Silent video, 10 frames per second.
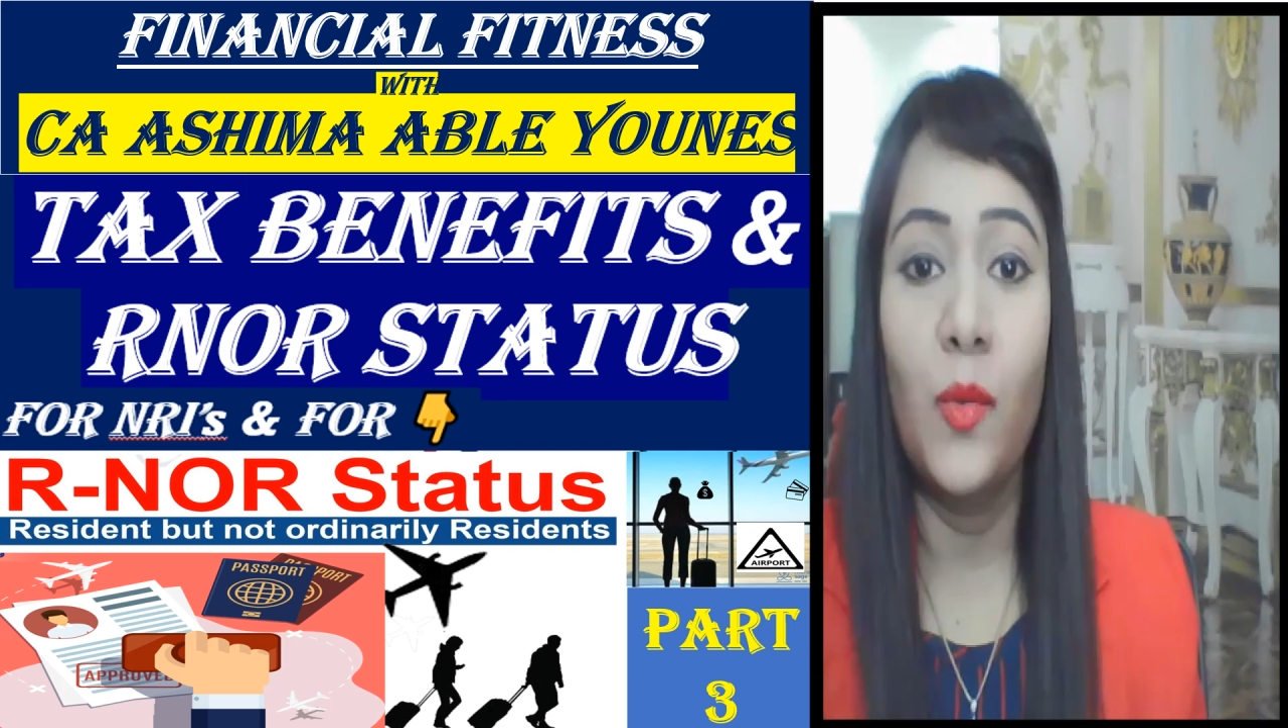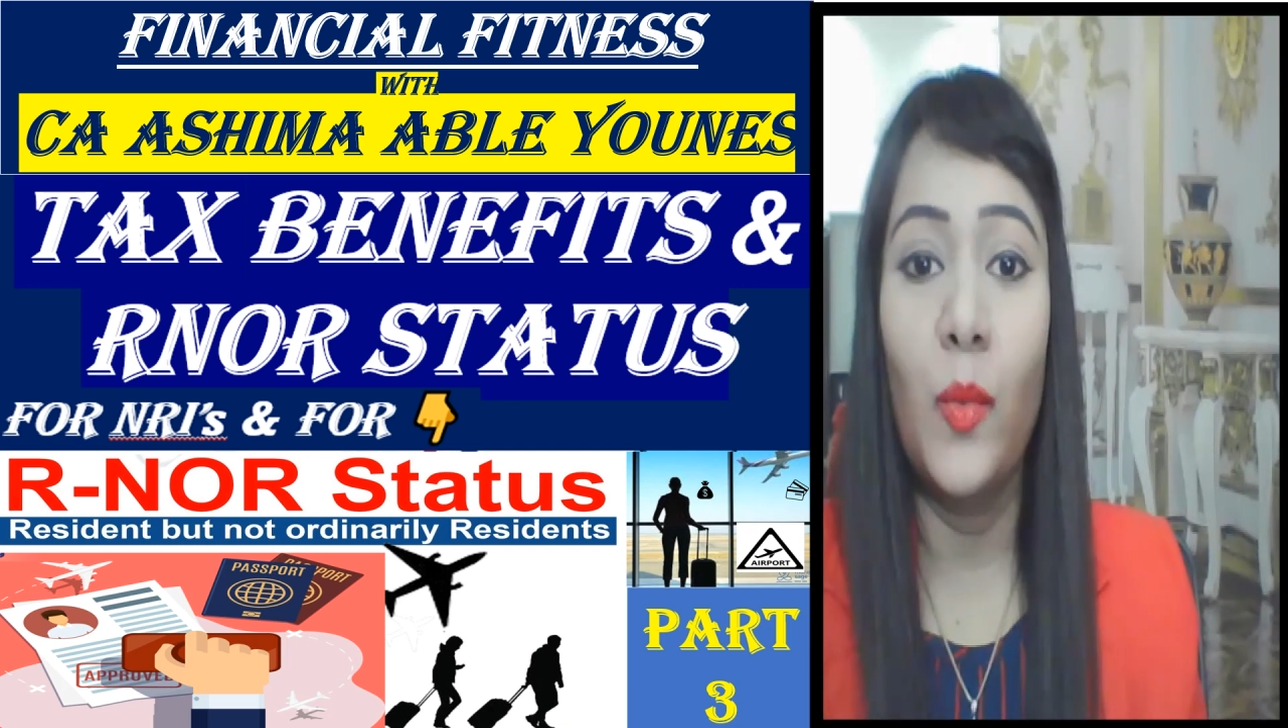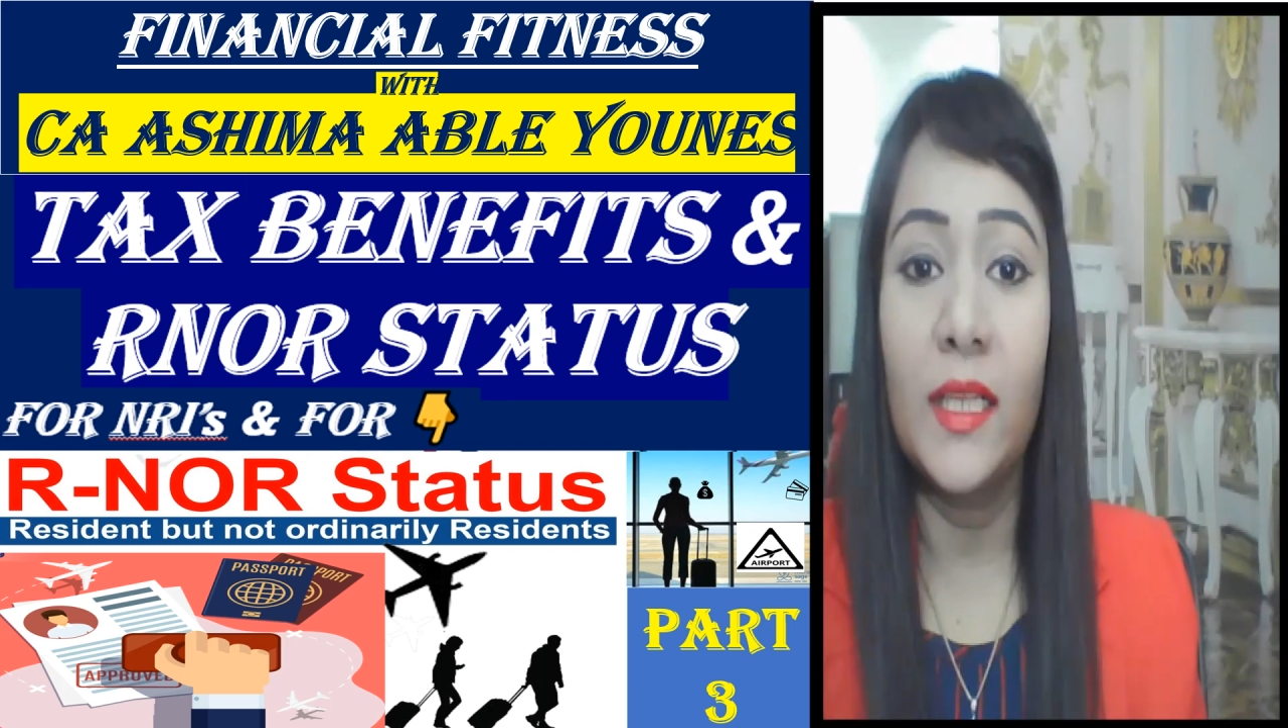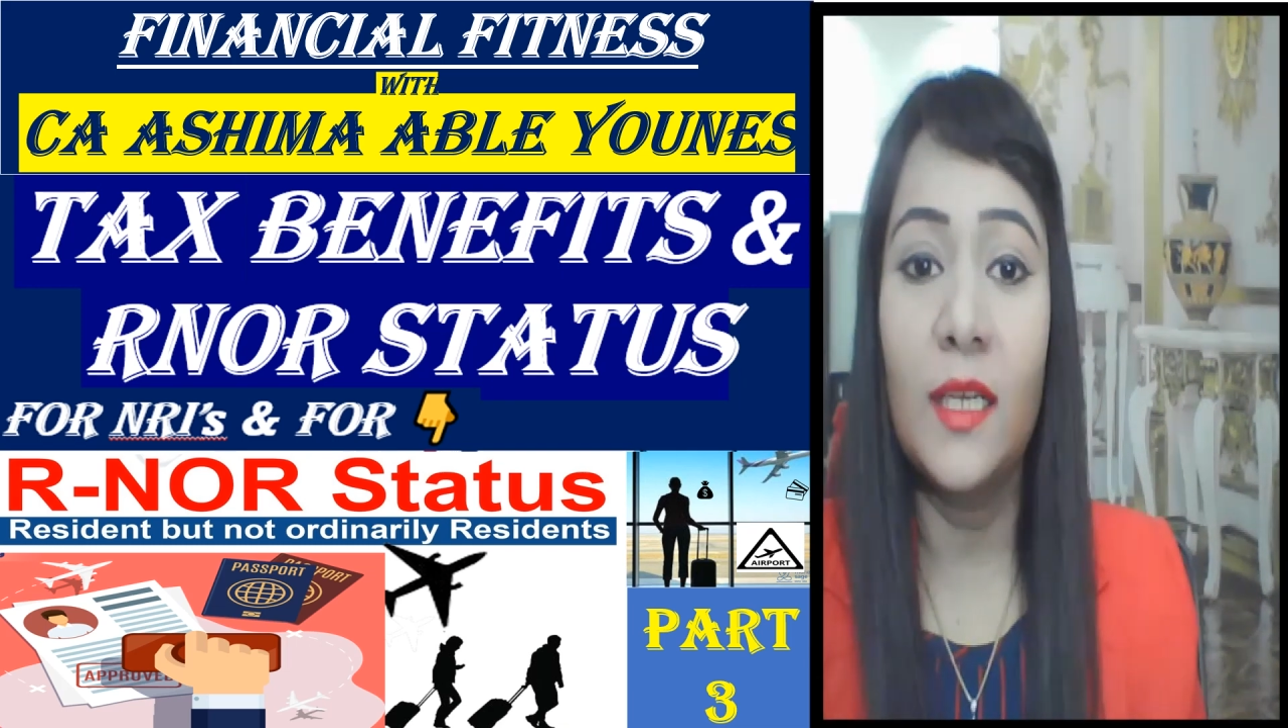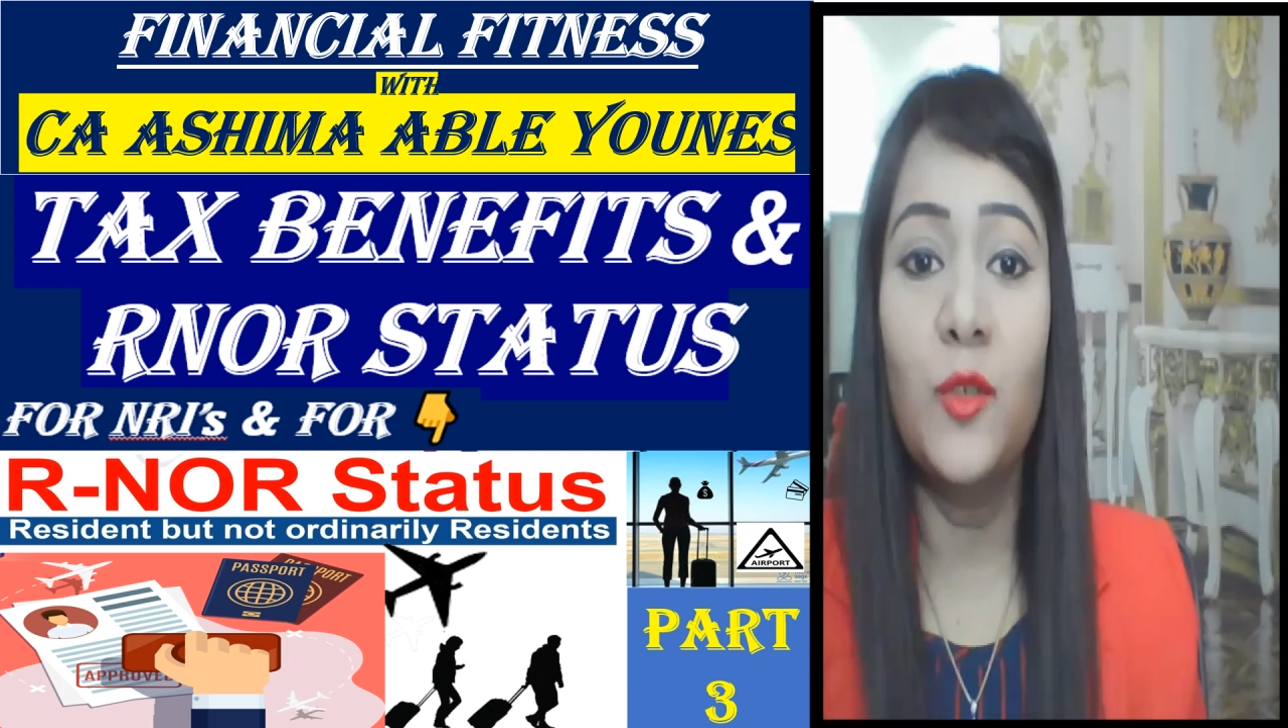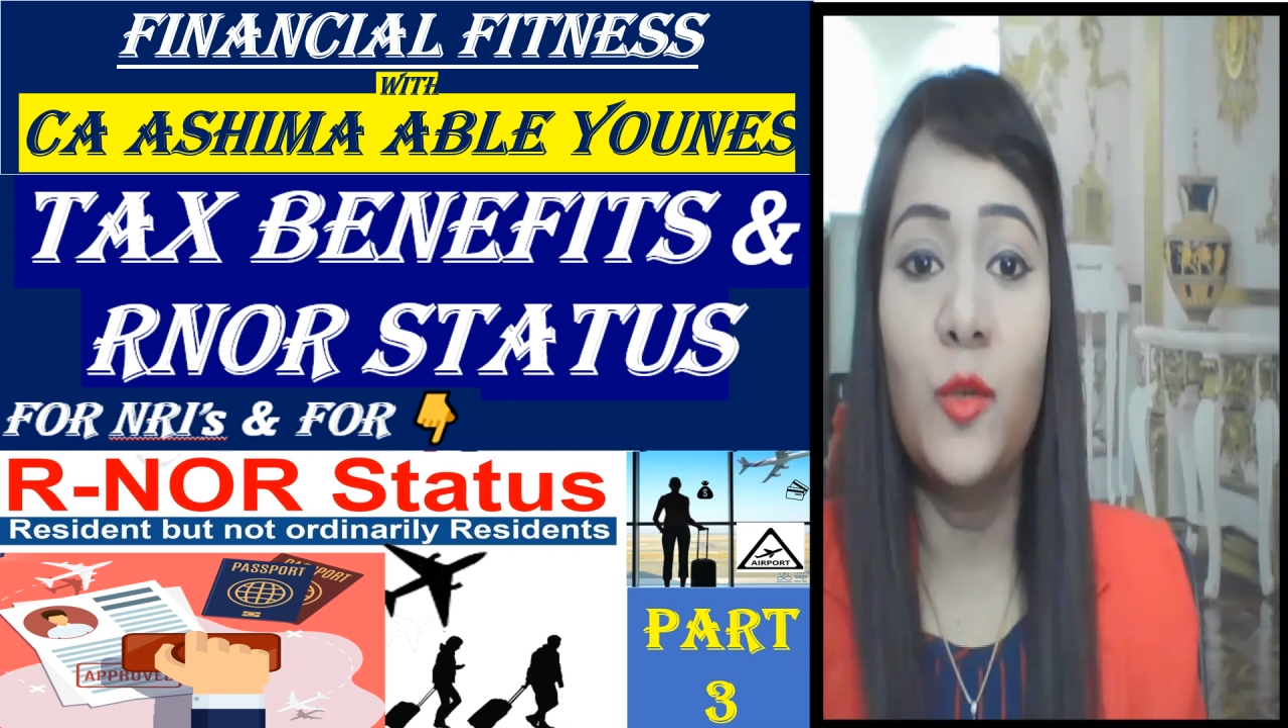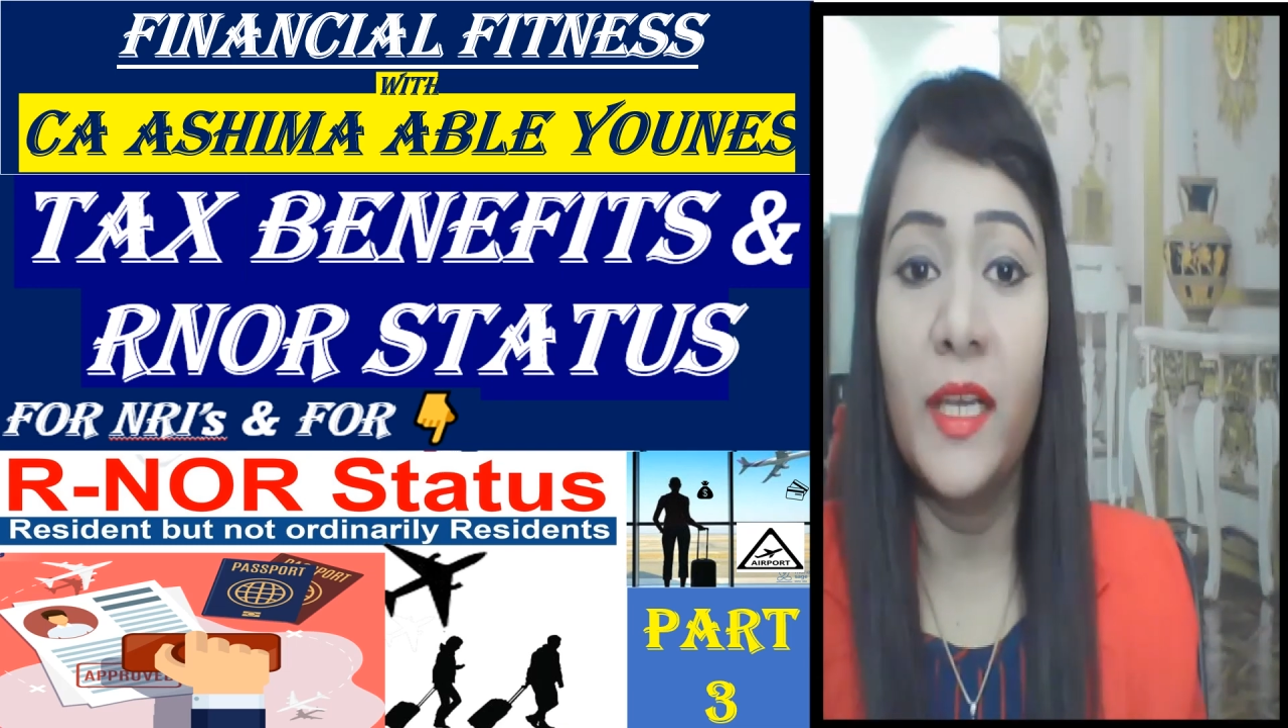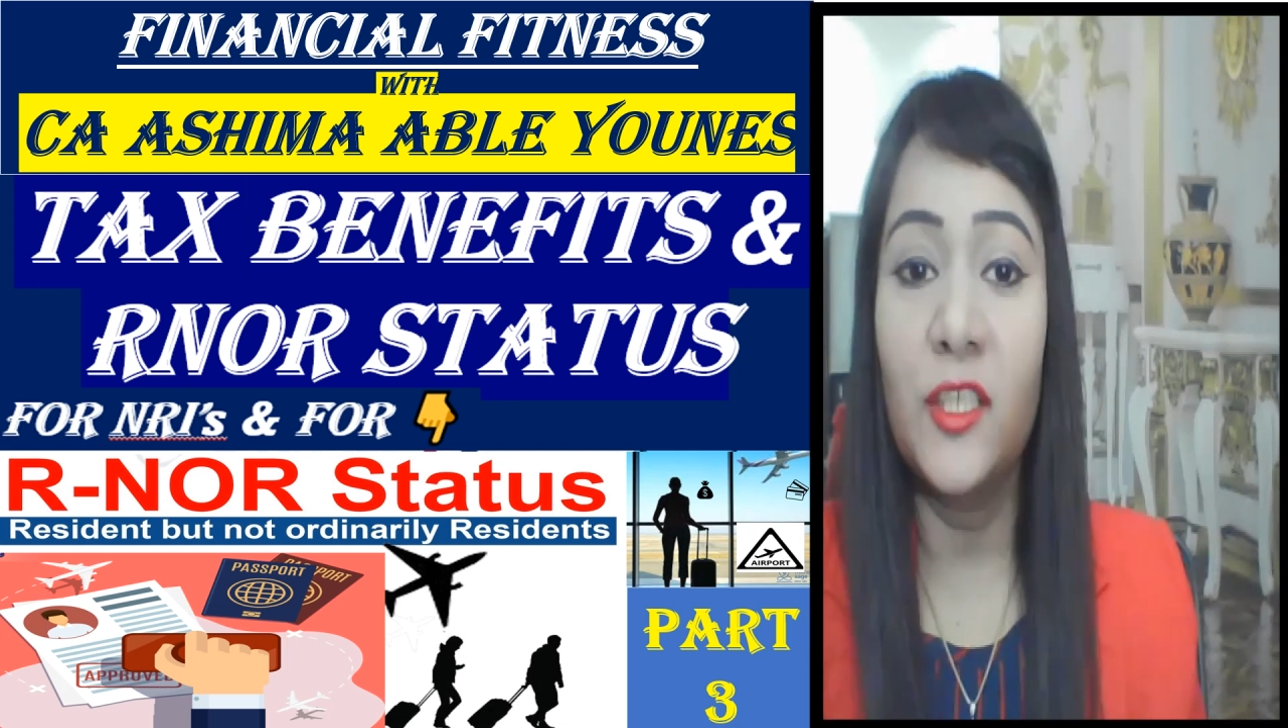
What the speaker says: welcome to my